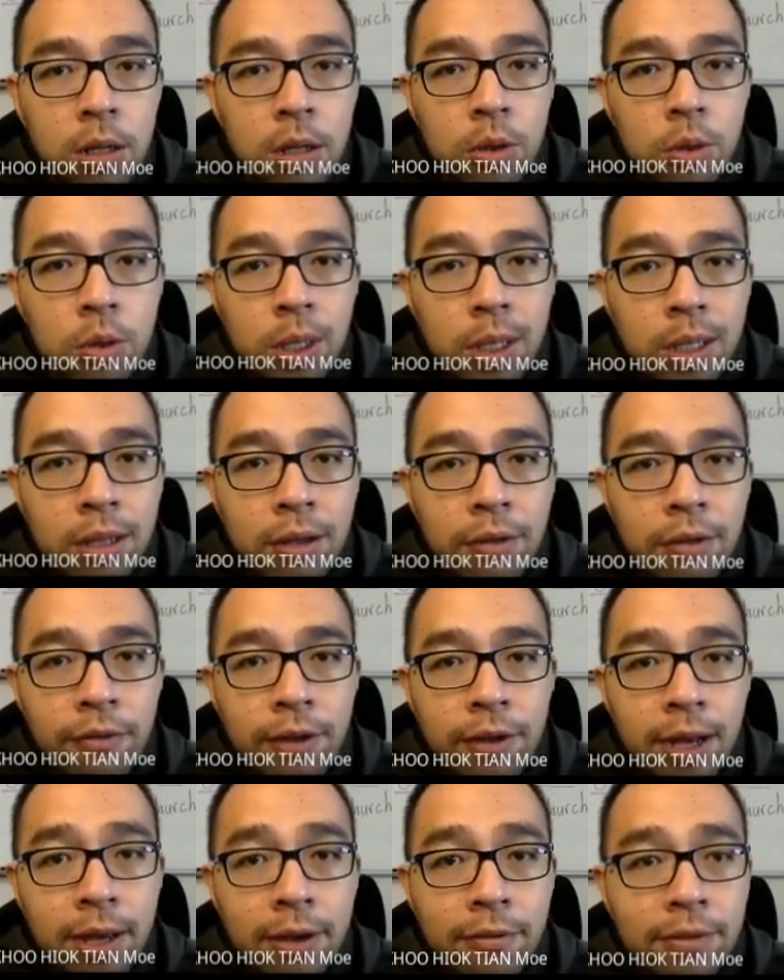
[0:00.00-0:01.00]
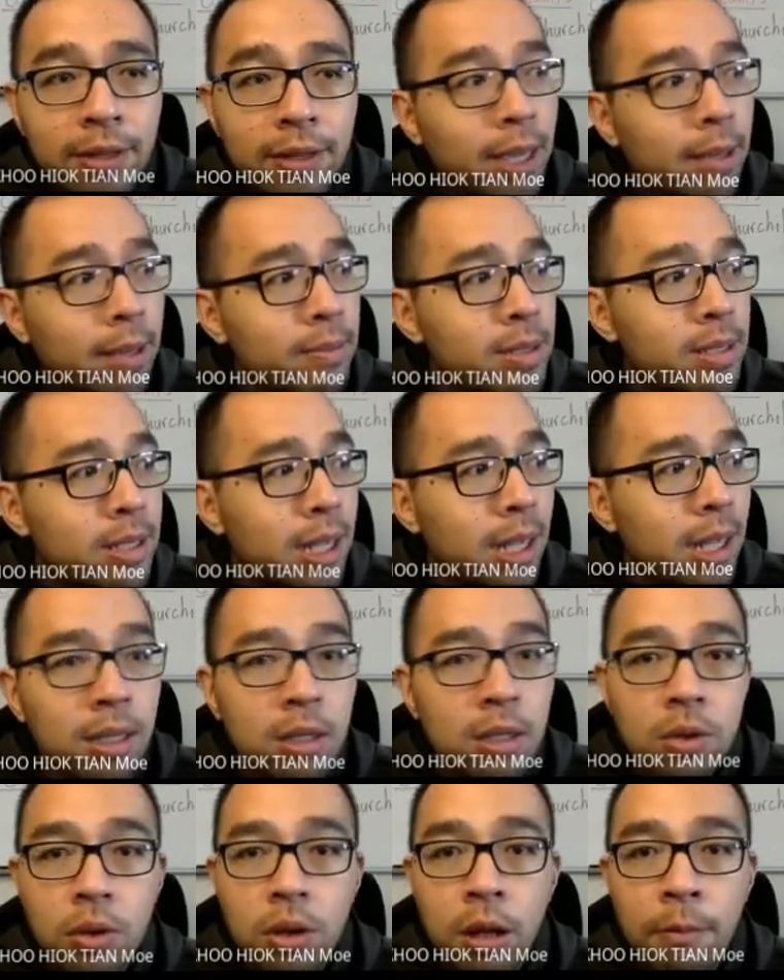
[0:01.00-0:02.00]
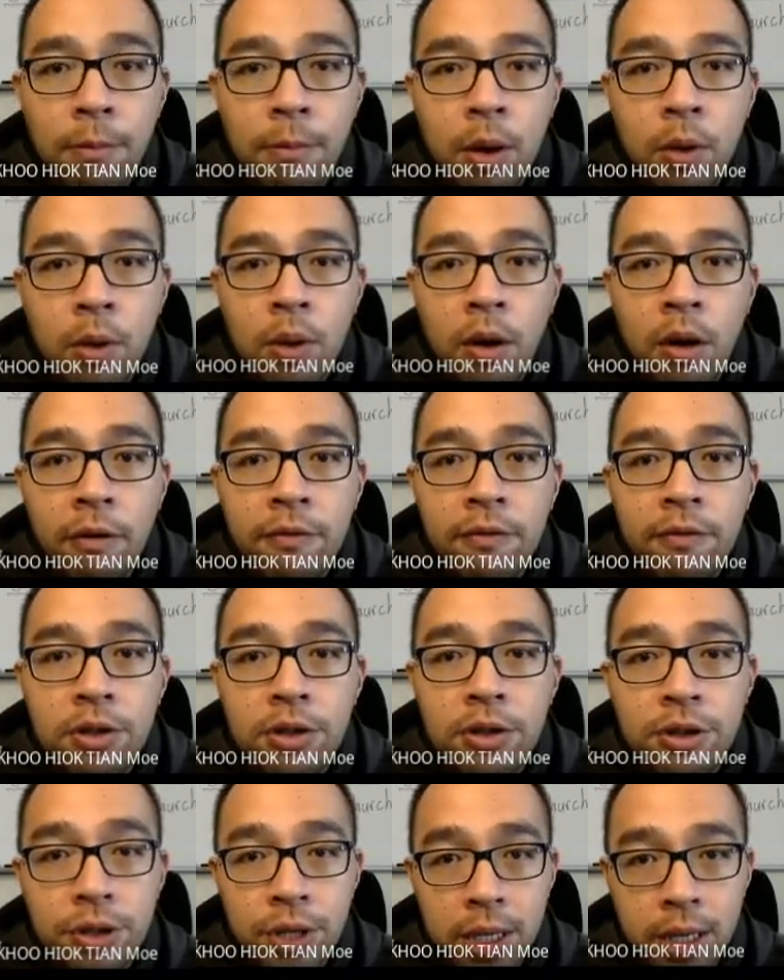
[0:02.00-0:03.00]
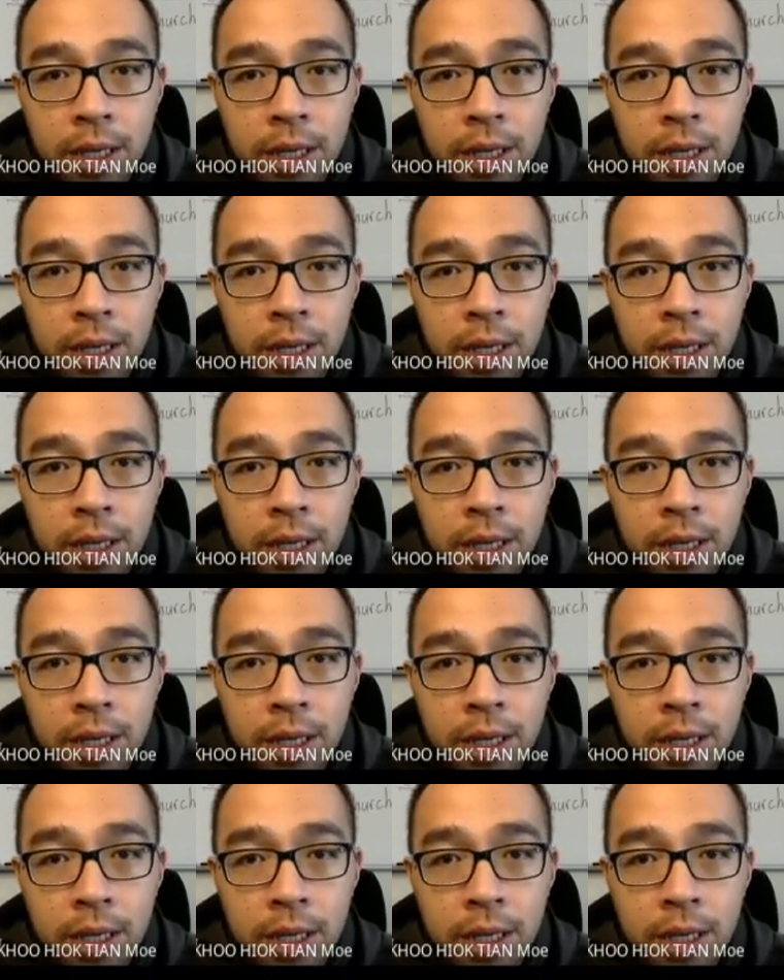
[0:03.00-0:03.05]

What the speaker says: 25 times 10 to the power of 3